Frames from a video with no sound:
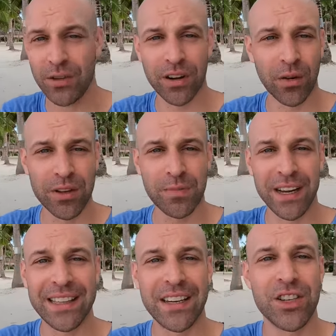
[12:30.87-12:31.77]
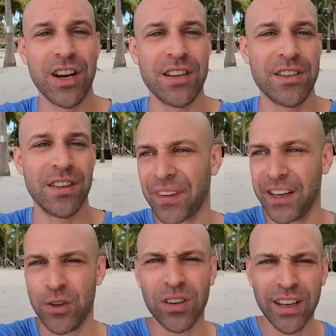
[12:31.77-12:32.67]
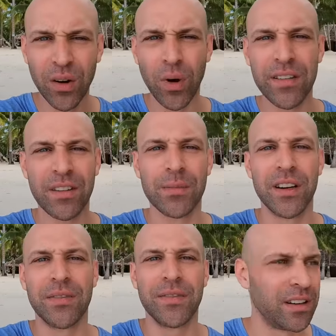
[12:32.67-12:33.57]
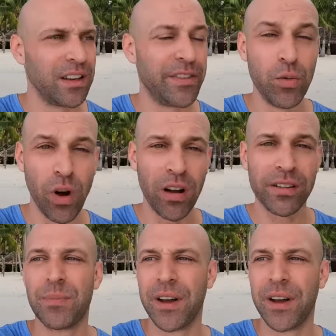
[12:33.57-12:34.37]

you can always make that change, and you can get away from it if you want.